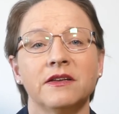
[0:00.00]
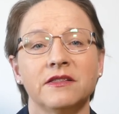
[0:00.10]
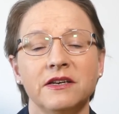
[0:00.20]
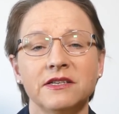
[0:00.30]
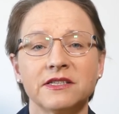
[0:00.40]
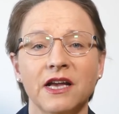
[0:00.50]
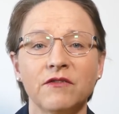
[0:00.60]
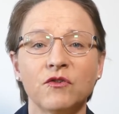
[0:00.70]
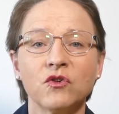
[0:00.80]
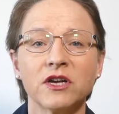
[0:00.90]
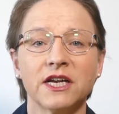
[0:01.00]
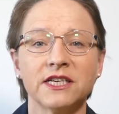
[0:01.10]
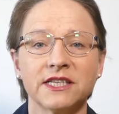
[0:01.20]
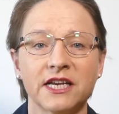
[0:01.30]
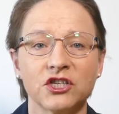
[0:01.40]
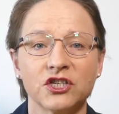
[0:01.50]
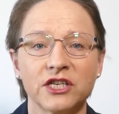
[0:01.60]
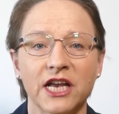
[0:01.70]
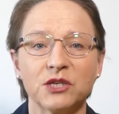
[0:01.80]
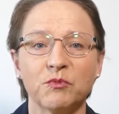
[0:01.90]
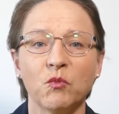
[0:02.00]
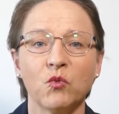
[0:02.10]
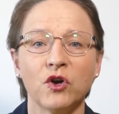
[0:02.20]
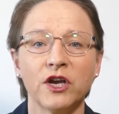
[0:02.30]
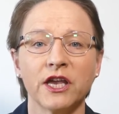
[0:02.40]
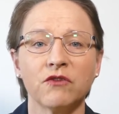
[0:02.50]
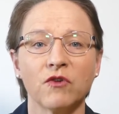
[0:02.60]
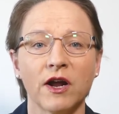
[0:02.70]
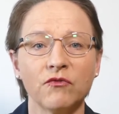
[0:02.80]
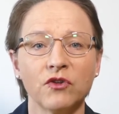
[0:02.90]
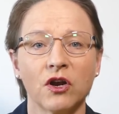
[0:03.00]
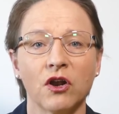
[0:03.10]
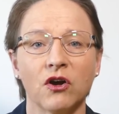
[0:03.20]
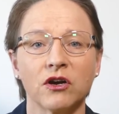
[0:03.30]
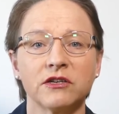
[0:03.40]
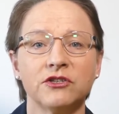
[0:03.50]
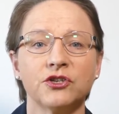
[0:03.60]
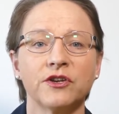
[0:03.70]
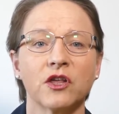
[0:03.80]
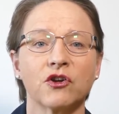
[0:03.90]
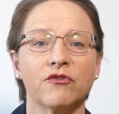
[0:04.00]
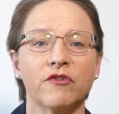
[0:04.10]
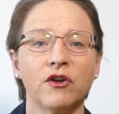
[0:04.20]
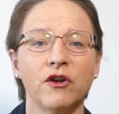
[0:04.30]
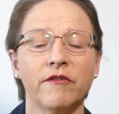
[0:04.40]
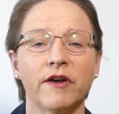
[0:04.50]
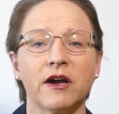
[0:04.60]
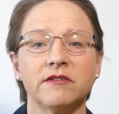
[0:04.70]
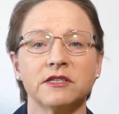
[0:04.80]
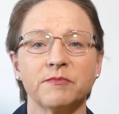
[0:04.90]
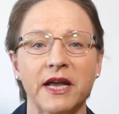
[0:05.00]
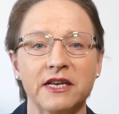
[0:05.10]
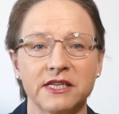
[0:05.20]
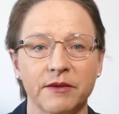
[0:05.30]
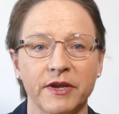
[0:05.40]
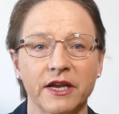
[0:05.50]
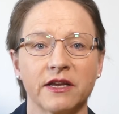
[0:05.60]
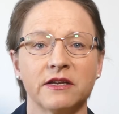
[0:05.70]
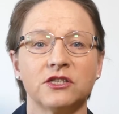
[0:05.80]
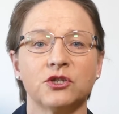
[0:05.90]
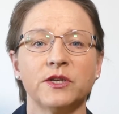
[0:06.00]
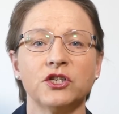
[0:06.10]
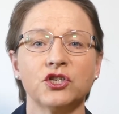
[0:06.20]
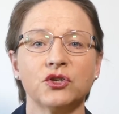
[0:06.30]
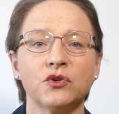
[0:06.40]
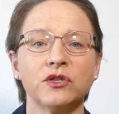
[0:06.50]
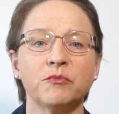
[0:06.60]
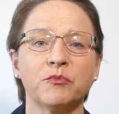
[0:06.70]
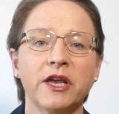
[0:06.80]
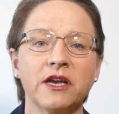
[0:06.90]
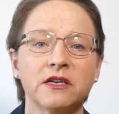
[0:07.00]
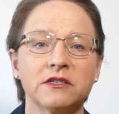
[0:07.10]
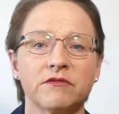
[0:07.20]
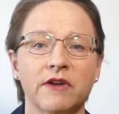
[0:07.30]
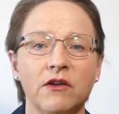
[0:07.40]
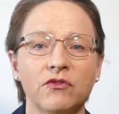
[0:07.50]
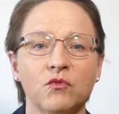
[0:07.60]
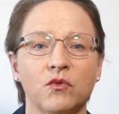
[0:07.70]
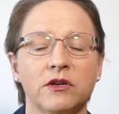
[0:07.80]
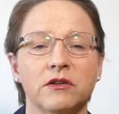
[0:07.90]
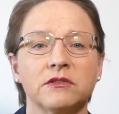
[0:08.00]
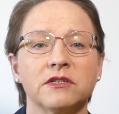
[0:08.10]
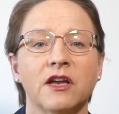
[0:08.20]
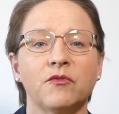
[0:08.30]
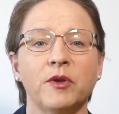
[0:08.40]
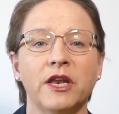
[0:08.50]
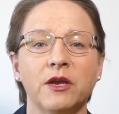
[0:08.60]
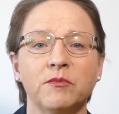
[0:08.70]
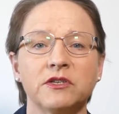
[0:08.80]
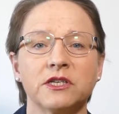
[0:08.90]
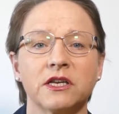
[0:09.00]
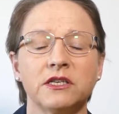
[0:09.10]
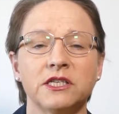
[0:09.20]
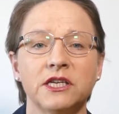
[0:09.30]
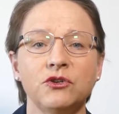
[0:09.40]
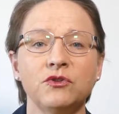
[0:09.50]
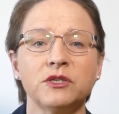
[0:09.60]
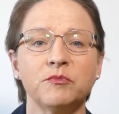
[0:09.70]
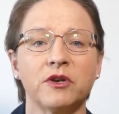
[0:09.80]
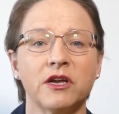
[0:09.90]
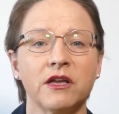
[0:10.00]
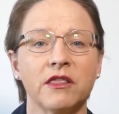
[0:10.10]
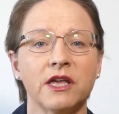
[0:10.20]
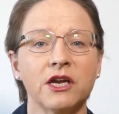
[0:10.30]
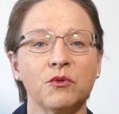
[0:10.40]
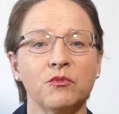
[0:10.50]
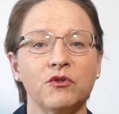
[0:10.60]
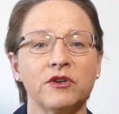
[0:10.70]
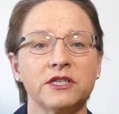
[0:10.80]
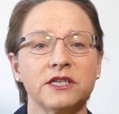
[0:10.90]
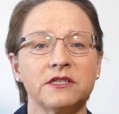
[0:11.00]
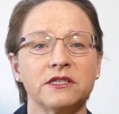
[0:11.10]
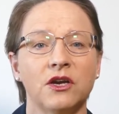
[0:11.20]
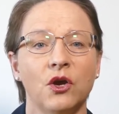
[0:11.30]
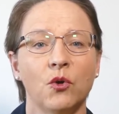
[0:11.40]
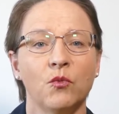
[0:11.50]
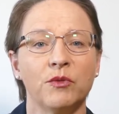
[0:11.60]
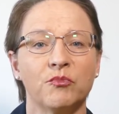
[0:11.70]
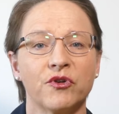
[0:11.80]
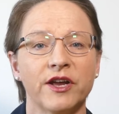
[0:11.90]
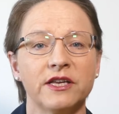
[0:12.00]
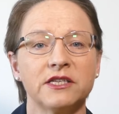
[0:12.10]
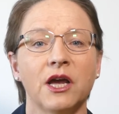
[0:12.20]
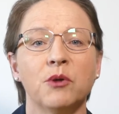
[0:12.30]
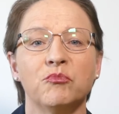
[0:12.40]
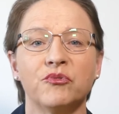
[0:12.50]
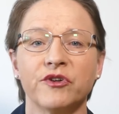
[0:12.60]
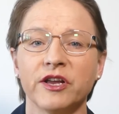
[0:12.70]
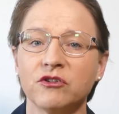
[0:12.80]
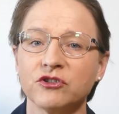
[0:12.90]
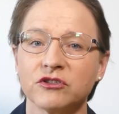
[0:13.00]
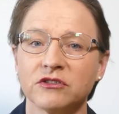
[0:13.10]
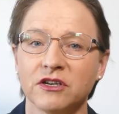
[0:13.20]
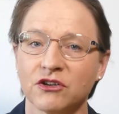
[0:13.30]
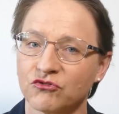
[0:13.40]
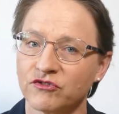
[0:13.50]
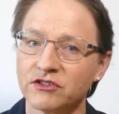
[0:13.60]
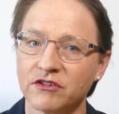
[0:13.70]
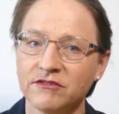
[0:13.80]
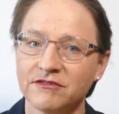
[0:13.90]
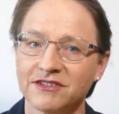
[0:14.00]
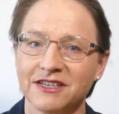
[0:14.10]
The Lesaffre organisation has been working round the clock during the coronavirus pandemic to ensure that bakers around the world have been able to continue supplying their communities with bread, brioche, croissant,